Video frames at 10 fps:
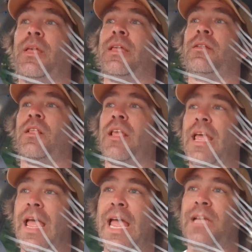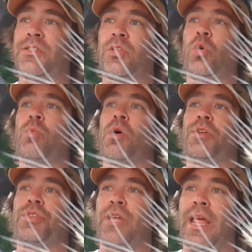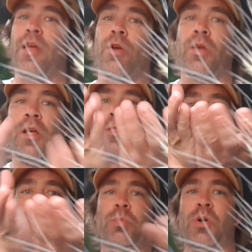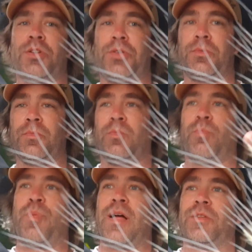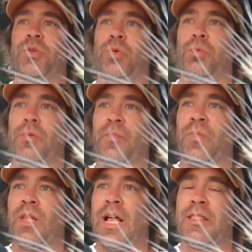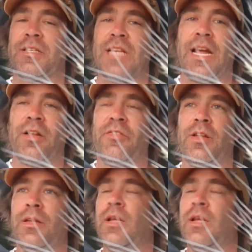It has too much air. There's too much pontoon on the side of it.